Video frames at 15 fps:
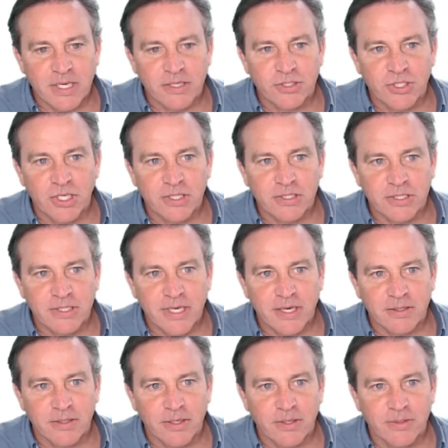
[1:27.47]
there's a lot of junk to
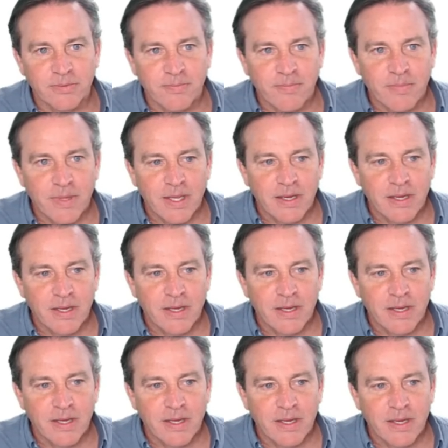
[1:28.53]
download.
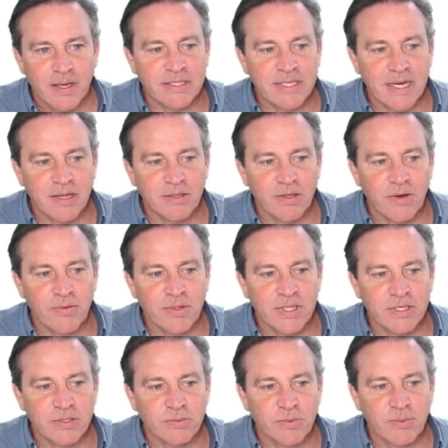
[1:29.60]
But just go ahead and
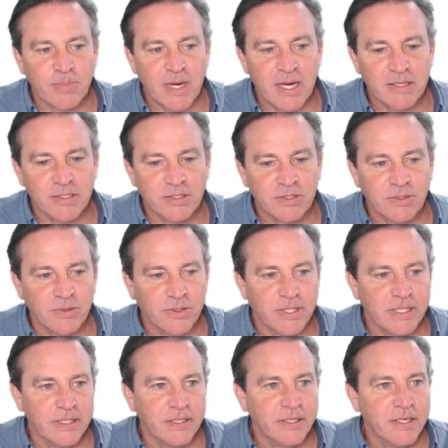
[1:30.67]
download this
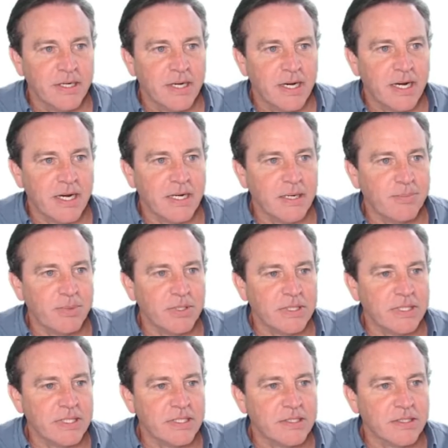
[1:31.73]
repository. I'm going to
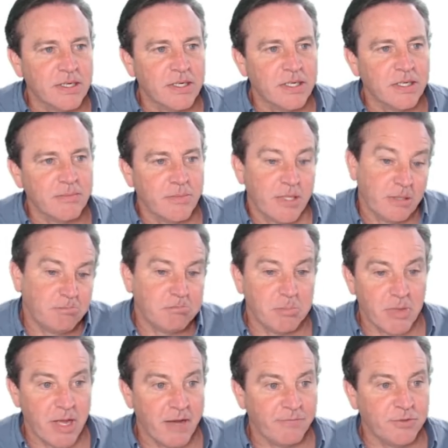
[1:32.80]
put this on my
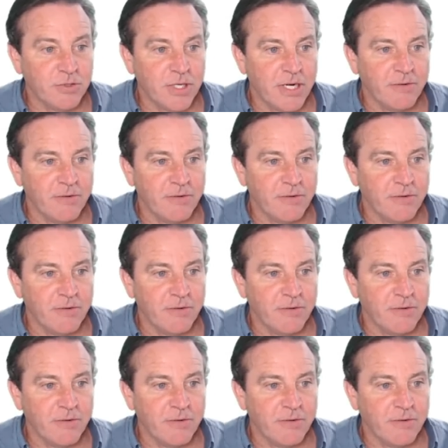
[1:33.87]
F